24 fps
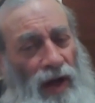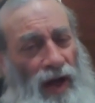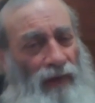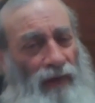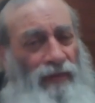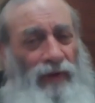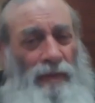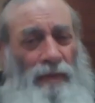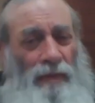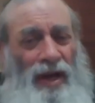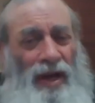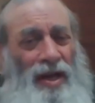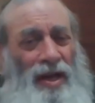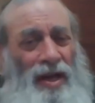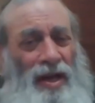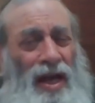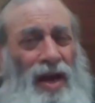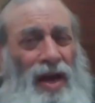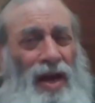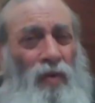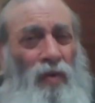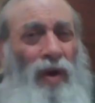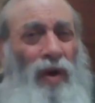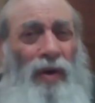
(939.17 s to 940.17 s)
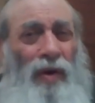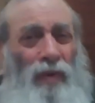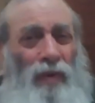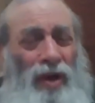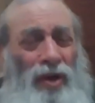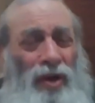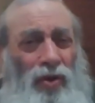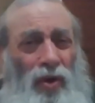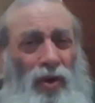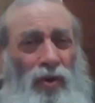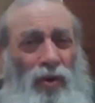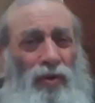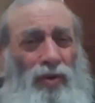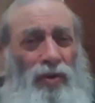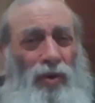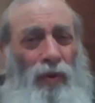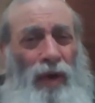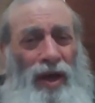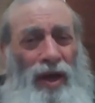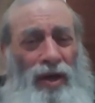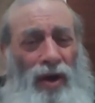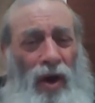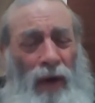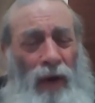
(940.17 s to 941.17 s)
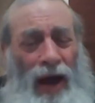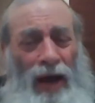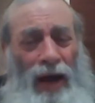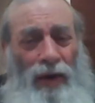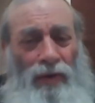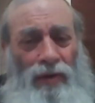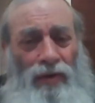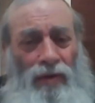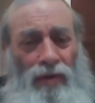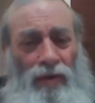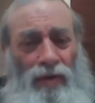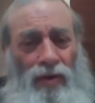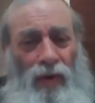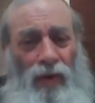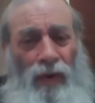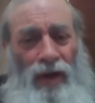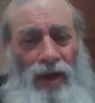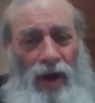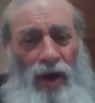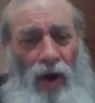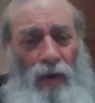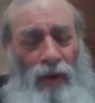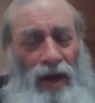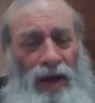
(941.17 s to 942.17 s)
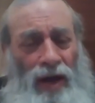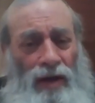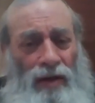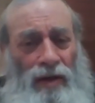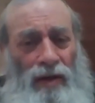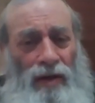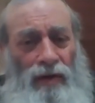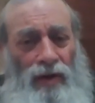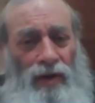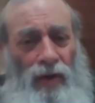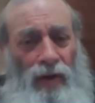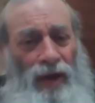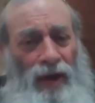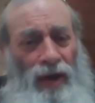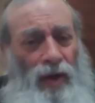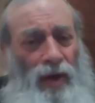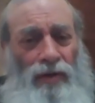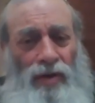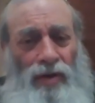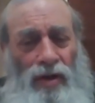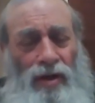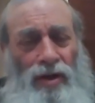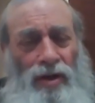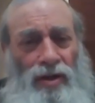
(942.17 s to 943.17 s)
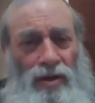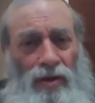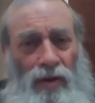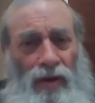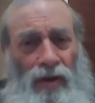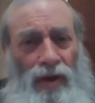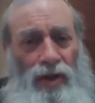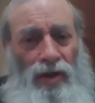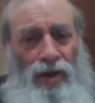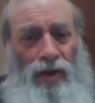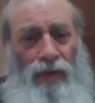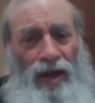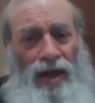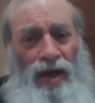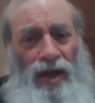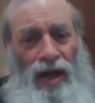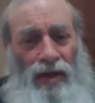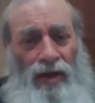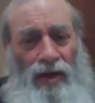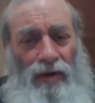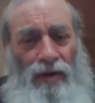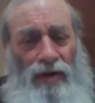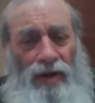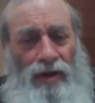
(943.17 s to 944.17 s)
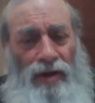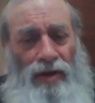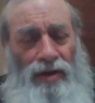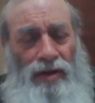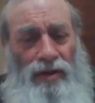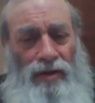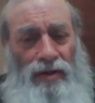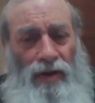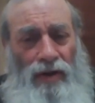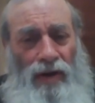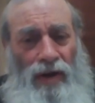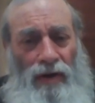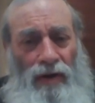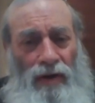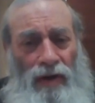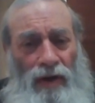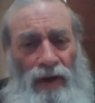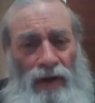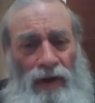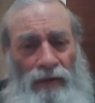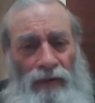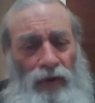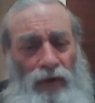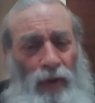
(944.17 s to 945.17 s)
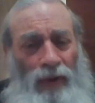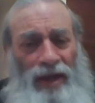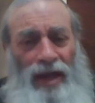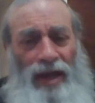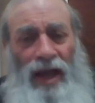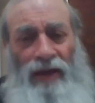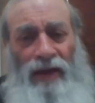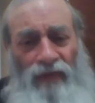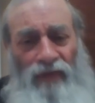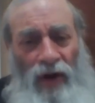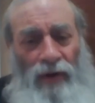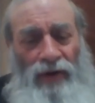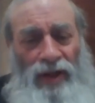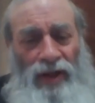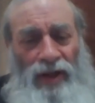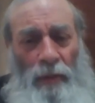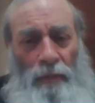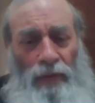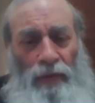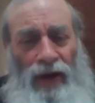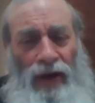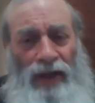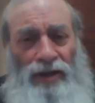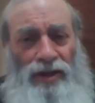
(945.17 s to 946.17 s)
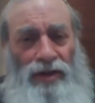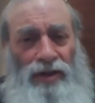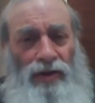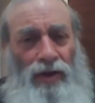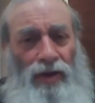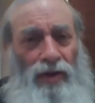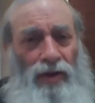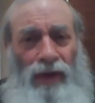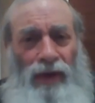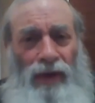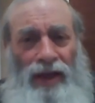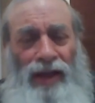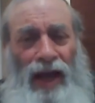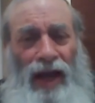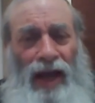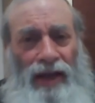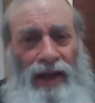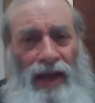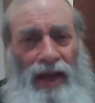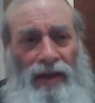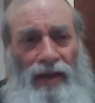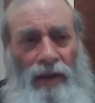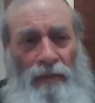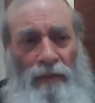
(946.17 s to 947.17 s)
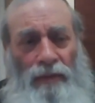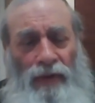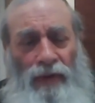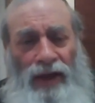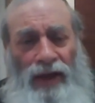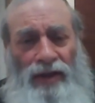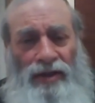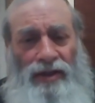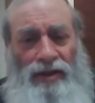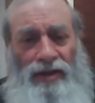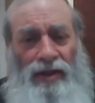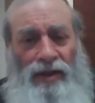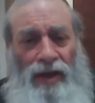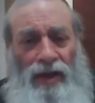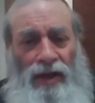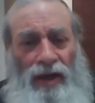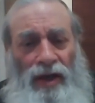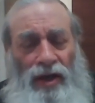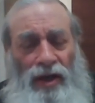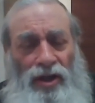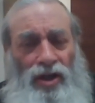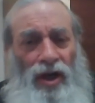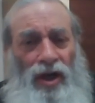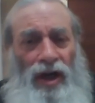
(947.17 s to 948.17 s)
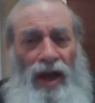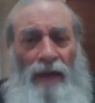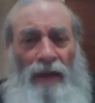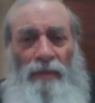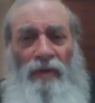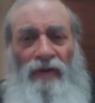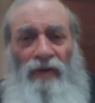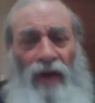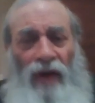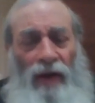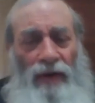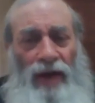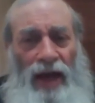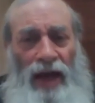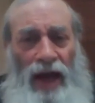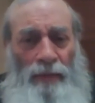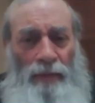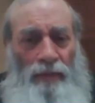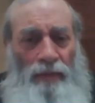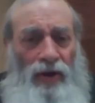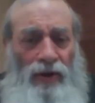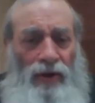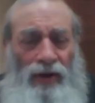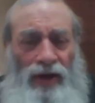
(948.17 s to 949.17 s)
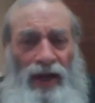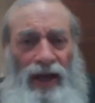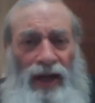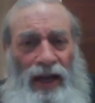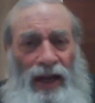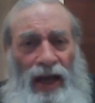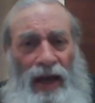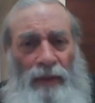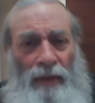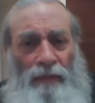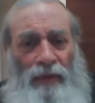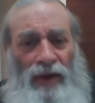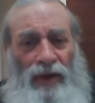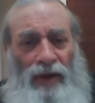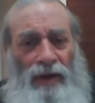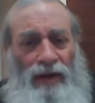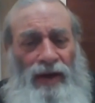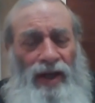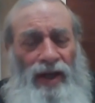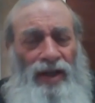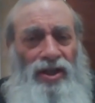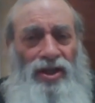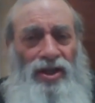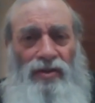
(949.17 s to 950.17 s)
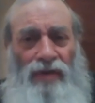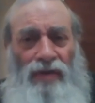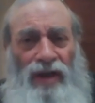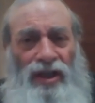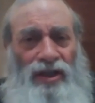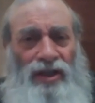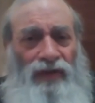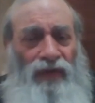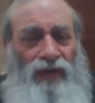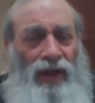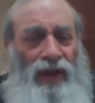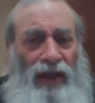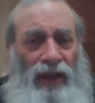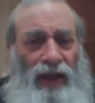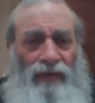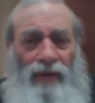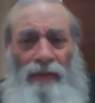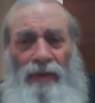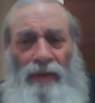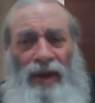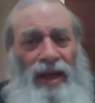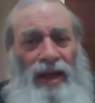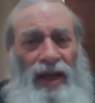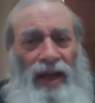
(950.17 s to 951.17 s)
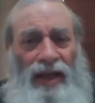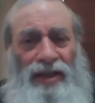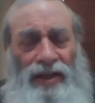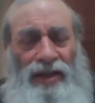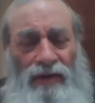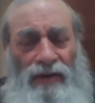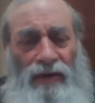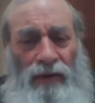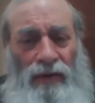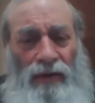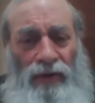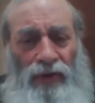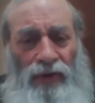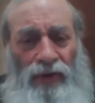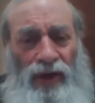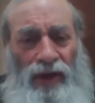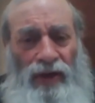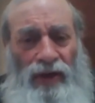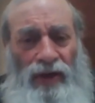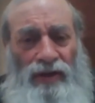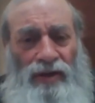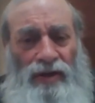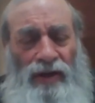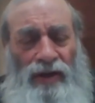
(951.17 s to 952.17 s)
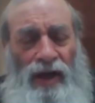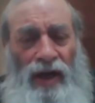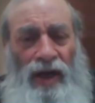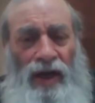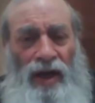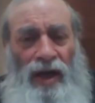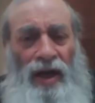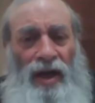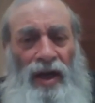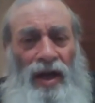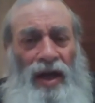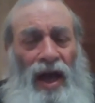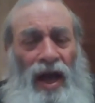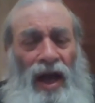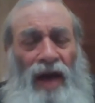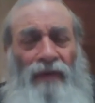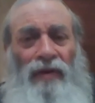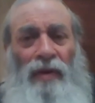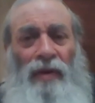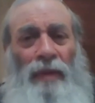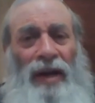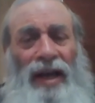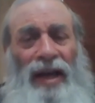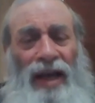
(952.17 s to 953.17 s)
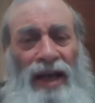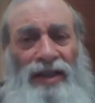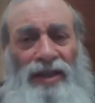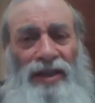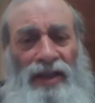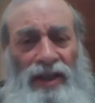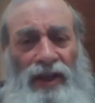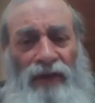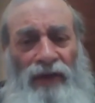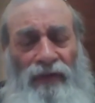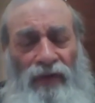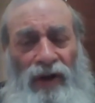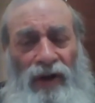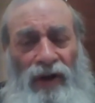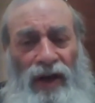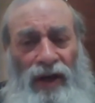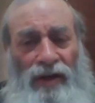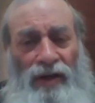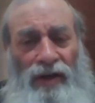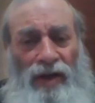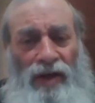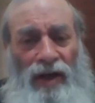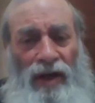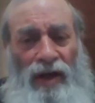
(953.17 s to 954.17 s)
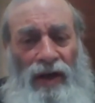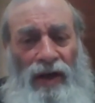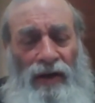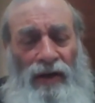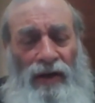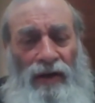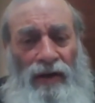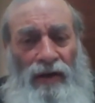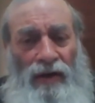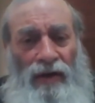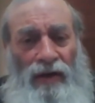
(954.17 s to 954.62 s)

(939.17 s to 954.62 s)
Everybody now, what do we do? Do I go out? Do I go in? Do I go to the store? Do I not go to the store? Do I get very depressed or do I not get depressed? Should I be very happy or not happy? It's stressful. Everybody has their own things. Everybody has a different idea.